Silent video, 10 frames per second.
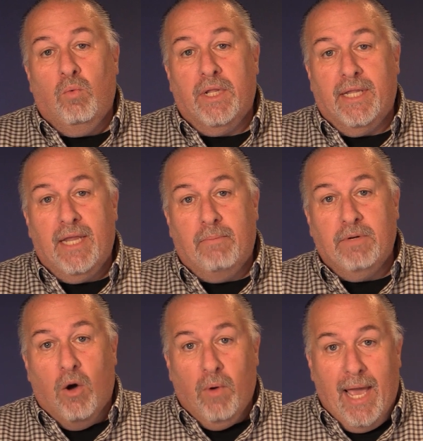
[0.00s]
we'll end up
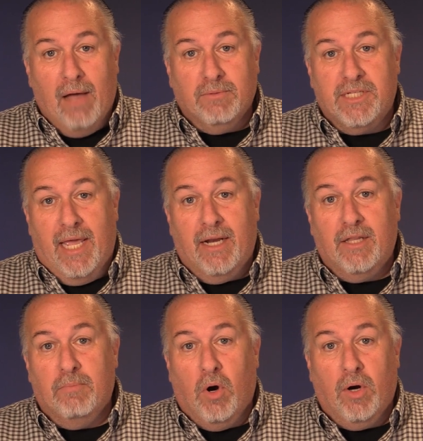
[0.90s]
going out and standing in
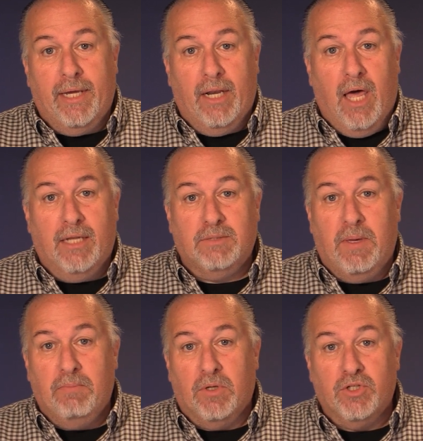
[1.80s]
the parking lot as
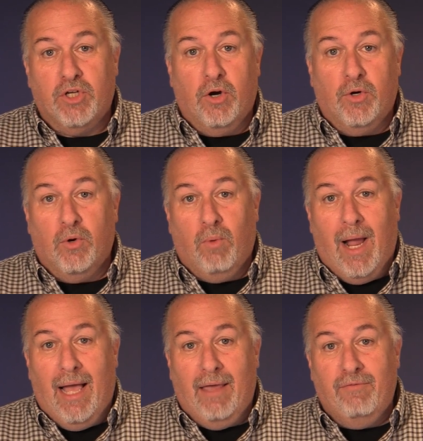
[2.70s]
people are starting to
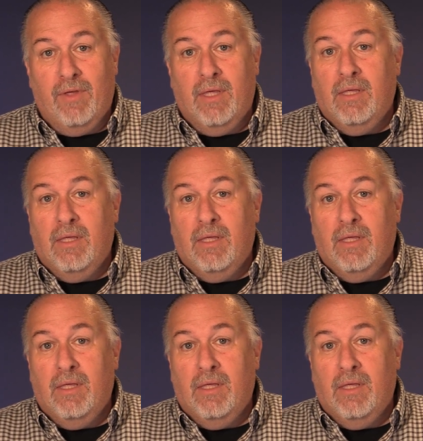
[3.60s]
arrive.